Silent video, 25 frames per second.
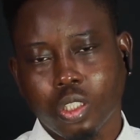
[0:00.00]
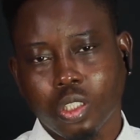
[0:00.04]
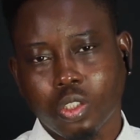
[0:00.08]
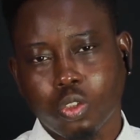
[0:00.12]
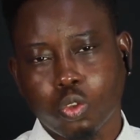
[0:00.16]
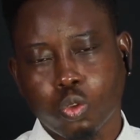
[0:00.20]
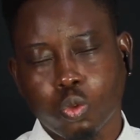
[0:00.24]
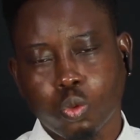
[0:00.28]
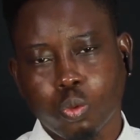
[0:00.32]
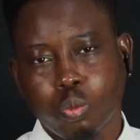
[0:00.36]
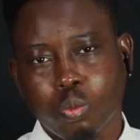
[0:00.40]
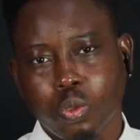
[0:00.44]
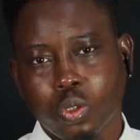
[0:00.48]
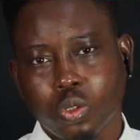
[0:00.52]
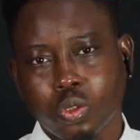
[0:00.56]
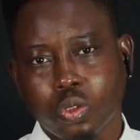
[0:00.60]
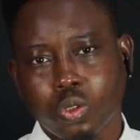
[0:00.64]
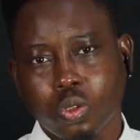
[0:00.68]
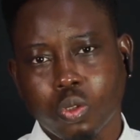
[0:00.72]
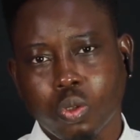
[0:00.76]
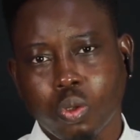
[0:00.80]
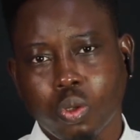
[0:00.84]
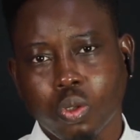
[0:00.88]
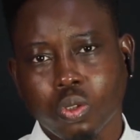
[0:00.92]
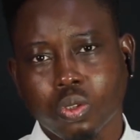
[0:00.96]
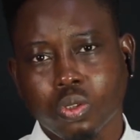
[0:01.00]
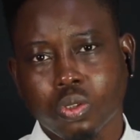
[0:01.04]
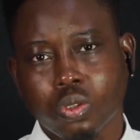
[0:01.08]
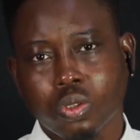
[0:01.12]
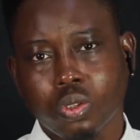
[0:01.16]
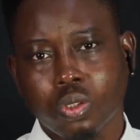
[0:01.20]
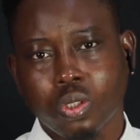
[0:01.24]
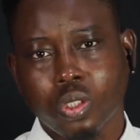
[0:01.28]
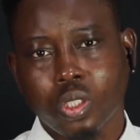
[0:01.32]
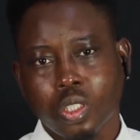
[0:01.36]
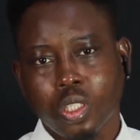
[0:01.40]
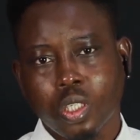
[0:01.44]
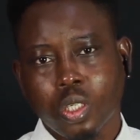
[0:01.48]
2 month course.
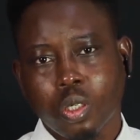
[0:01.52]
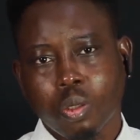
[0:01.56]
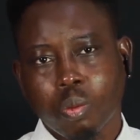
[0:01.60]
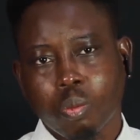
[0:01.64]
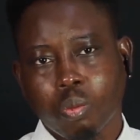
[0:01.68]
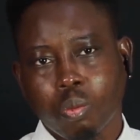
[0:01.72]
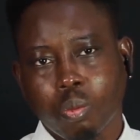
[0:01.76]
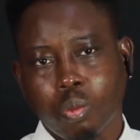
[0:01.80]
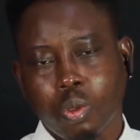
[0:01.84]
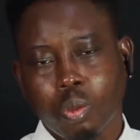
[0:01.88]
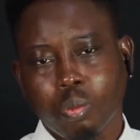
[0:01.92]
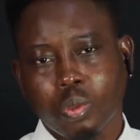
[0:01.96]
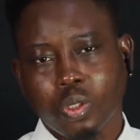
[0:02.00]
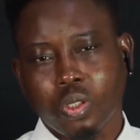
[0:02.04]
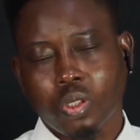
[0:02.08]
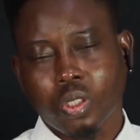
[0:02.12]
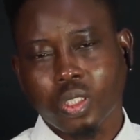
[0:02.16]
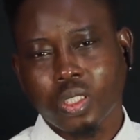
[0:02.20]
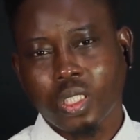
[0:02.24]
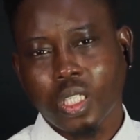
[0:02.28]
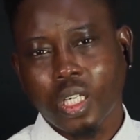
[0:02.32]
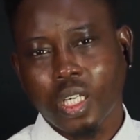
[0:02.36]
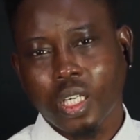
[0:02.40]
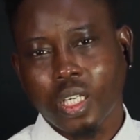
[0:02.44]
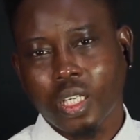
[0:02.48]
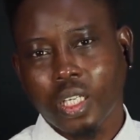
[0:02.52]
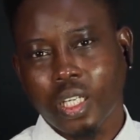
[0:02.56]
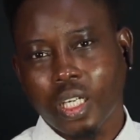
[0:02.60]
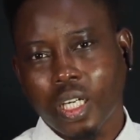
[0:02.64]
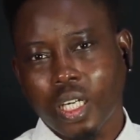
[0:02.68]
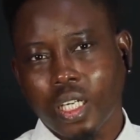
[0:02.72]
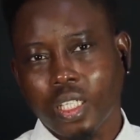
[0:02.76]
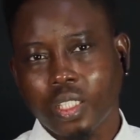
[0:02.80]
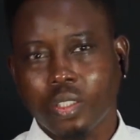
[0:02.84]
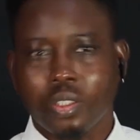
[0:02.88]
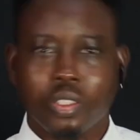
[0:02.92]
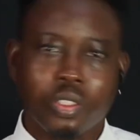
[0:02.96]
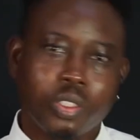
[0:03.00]
But because
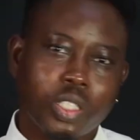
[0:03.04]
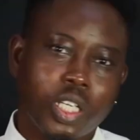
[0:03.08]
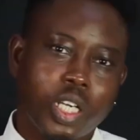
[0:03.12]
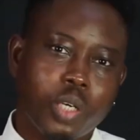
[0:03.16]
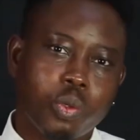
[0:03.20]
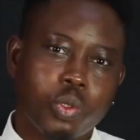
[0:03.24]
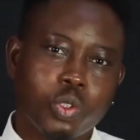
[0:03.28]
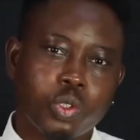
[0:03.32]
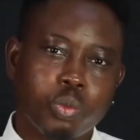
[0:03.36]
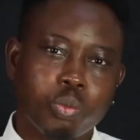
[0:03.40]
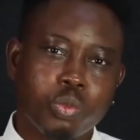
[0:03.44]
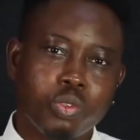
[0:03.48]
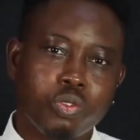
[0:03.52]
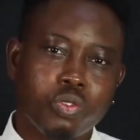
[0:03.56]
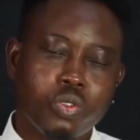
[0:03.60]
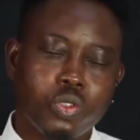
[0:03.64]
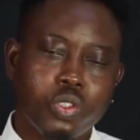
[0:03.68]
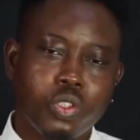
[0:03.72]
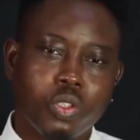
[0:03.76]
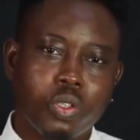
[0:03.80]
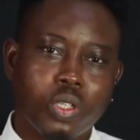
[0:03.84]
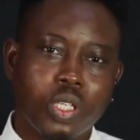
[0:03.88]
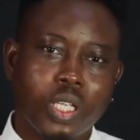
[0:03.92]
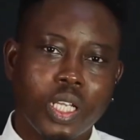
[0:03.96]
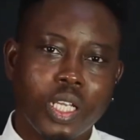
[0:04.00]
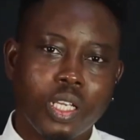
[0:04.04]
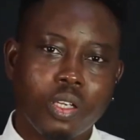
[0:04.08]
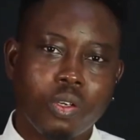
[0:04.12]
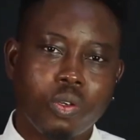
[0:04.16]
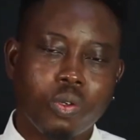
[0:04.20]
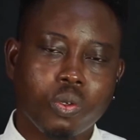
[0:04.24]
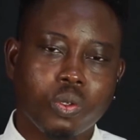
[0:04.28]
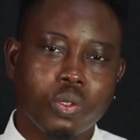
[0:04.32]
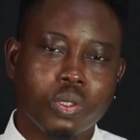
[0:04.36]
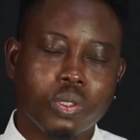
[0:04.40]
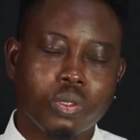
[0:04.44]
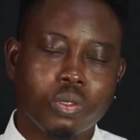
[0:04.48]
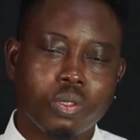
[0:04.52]
I was moved to the online
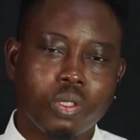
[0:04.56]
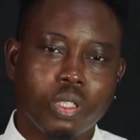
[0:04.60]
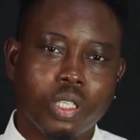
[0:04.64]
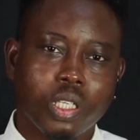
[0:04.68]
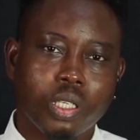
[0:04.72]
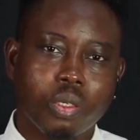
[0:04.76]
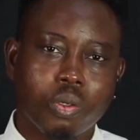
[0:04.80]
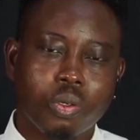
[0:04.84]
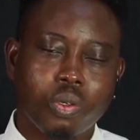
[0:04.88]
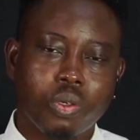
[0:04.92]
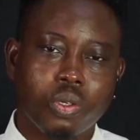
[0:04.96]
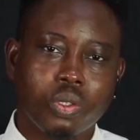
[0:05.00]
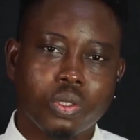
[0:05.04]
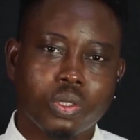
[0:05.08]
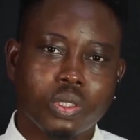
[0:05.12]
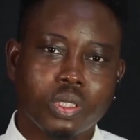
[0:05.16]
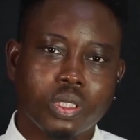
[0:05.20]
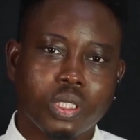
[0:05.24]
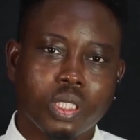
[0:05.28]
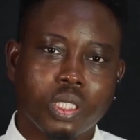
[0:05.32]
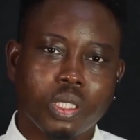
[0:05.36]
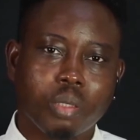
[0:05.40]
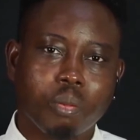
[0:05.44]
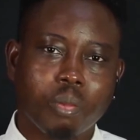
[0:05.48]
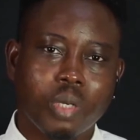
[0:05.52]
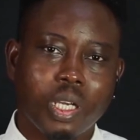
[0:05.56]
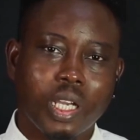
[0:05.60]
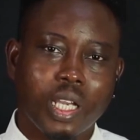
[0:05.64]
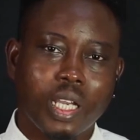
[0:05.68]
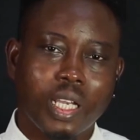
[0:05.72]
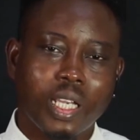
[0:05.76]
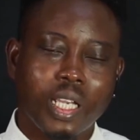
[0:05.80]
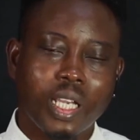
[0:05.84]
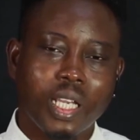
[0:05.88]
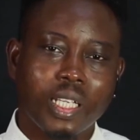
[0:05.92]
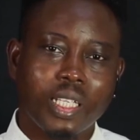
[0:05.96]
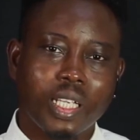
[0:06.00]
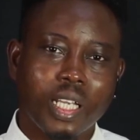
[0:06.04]
course, I
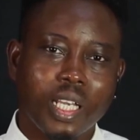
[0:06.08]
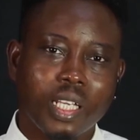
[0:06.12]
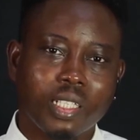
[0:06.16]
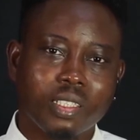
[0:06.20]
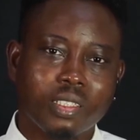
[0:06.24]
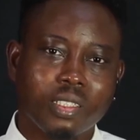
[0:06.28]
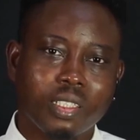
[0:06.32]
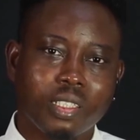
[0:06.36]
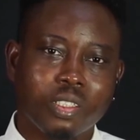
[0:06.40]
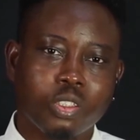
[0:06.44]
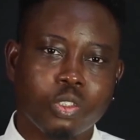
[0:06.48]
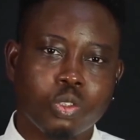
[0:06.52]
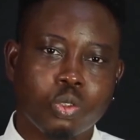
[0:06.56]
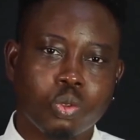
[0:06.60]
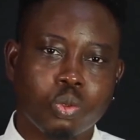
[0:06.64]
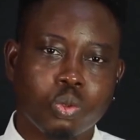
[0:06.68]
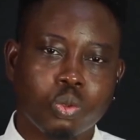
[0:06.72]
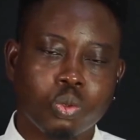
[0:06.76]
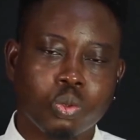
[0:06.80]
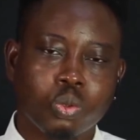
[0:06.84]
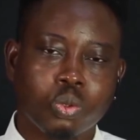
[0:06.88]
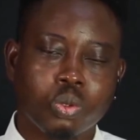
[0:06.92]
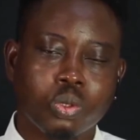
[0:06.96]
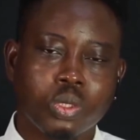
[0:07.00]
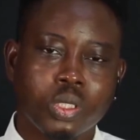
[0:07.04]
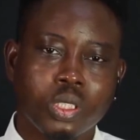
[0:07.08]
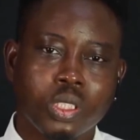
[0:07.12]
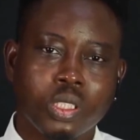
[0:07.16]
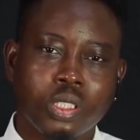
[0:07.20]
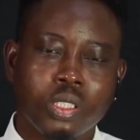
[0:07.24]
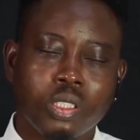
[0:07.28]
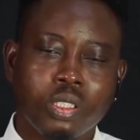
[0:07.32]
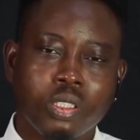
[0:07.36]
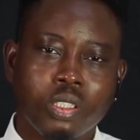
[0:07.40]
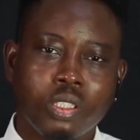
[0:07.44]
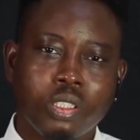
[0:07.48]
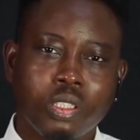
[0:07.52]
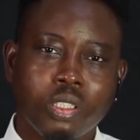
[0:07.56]
had access to
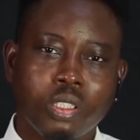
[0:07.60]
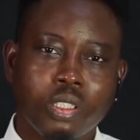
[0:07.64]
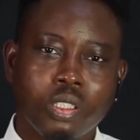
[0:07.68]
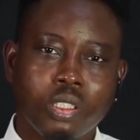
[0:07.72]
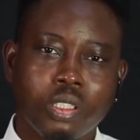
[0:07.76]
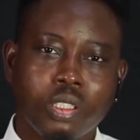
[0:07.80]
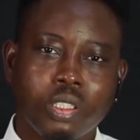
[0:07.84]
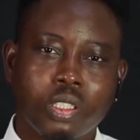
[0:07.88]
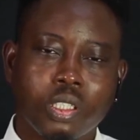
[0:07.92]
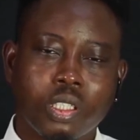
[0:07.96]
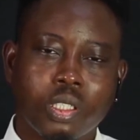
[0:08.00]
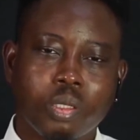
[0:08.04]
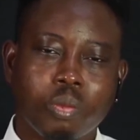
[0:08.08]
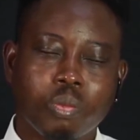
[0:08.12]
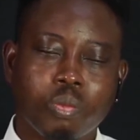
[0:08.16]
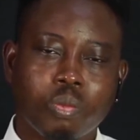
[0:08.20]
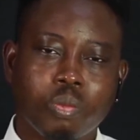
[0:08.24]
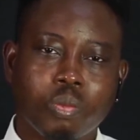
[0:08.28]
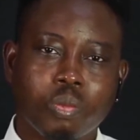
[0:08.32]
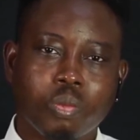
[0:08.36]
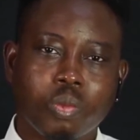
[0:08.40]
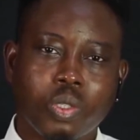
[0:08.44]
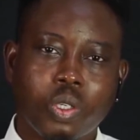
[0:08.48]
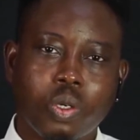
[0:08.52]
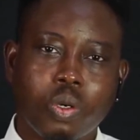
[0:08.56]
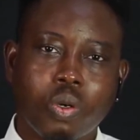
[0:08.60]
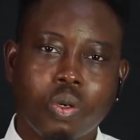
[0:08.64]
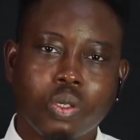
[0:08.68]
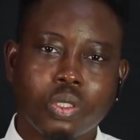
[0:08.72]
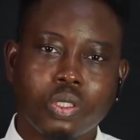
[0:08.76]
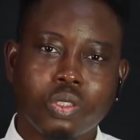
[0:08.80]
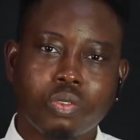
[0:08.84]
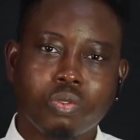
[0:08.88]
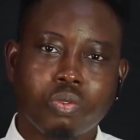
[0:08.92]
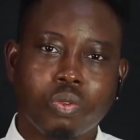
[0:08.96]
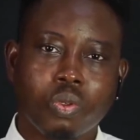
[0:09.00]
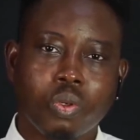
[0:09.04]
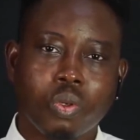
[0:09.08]
the
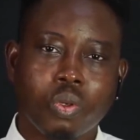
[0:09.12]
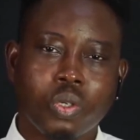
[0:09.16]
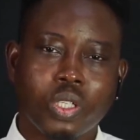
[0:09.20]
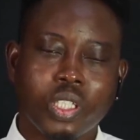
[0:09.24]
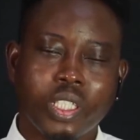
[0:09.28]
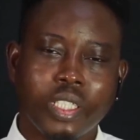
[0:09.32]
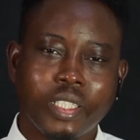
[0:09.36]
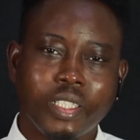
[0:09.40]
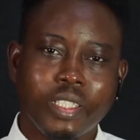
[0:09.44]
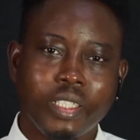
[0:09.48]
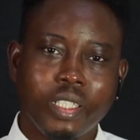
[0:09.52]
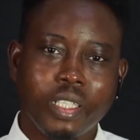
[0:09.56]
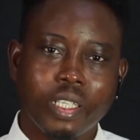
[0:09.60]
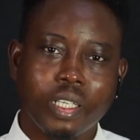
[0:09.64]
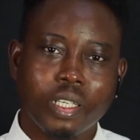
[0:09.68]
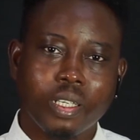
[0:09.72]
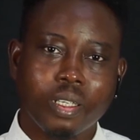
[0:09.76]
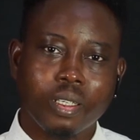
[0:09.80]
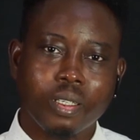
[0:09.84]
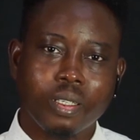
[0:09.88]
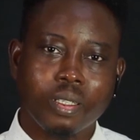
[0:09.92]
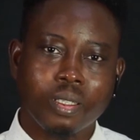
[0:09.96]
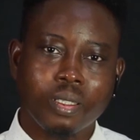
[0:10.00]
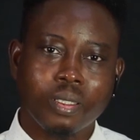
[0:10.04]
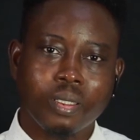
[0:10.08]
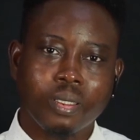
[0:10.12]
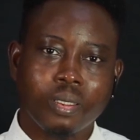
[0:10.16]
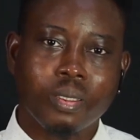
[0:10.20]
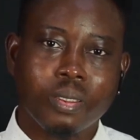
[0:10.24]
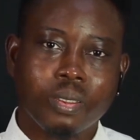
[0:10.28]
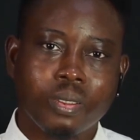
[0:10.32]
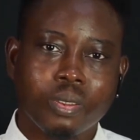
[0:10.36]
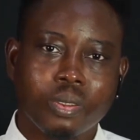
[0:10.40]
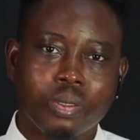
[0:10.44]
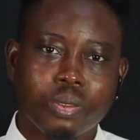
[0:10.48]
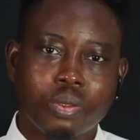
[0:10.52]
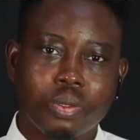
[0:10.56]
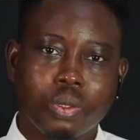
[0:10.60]
course for a year.
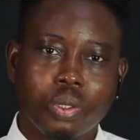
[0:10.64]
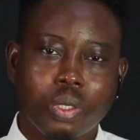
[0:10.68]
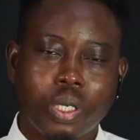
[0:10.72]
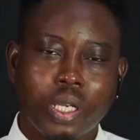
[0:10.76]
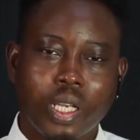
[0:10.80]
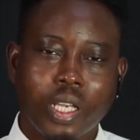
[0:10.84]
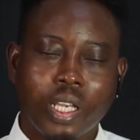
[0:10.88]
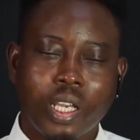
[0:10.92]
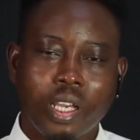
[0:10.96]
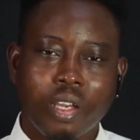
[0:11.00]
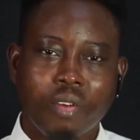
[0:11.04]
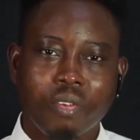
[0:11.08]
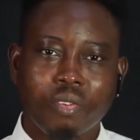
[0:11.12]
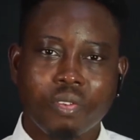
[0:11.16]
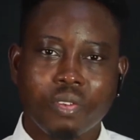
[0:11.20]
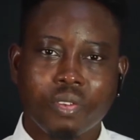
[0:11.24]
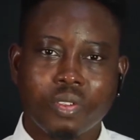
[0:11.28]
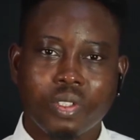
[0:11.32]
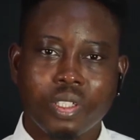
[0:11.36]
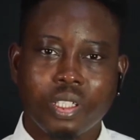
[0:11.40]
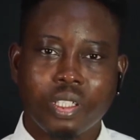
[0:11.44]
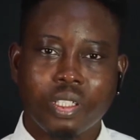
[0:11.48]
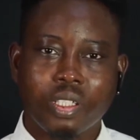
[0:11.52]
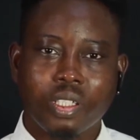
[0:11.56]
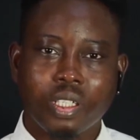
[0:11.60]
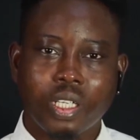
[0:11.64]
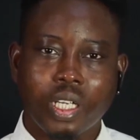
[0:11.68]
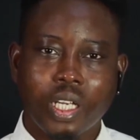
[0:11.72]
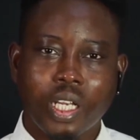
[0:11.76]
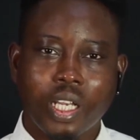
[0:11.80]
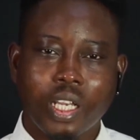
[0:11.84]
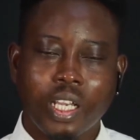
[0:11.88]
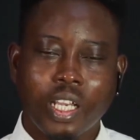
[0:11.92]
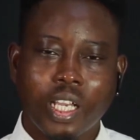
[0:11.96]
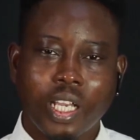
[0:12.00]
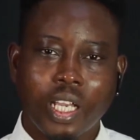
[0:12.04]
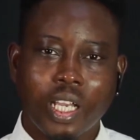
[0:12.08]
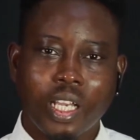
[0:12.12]
So I
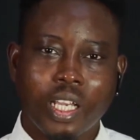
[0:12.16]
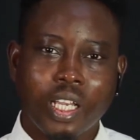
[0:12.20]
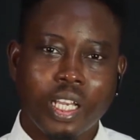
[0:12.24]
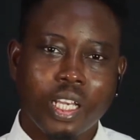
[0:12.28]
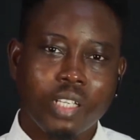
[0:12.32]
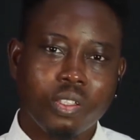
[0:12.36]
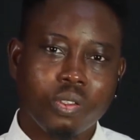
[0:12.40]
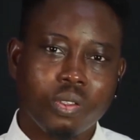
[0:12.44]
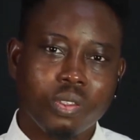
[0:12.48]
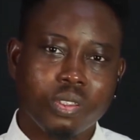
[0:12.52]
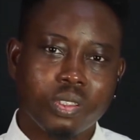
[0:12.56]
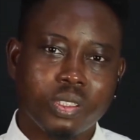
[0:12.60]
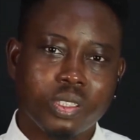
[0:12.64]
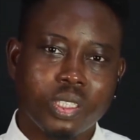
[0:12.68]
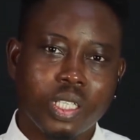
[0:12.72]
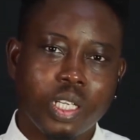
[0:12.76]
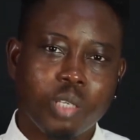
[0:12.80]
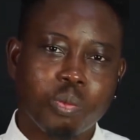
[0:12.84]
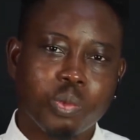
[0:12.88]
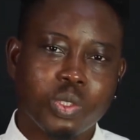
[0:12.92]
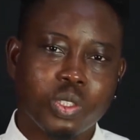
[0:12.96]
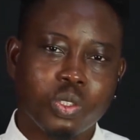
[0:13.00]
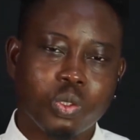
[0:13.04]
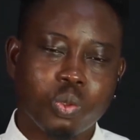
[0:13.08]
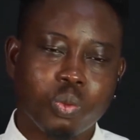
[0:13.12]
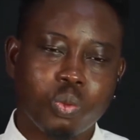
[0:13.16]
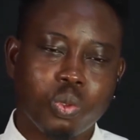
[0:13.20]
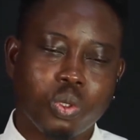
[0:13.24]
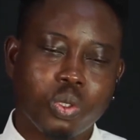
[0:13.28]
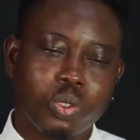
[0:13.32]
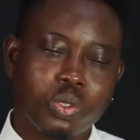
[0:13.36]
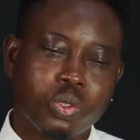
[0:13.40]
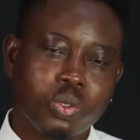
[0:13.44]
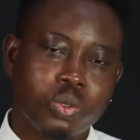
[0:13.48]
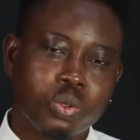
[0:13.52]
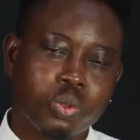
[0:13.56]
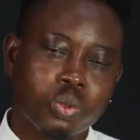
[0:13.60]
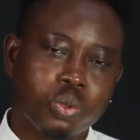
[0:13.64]
had all the time in the
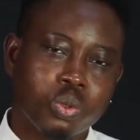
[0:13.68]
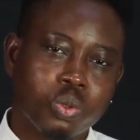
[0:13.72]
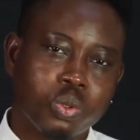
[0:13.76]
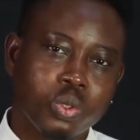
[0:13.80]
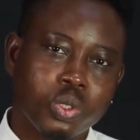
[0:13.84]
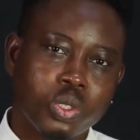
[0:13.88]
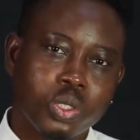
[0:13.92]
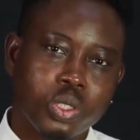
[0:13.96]
world to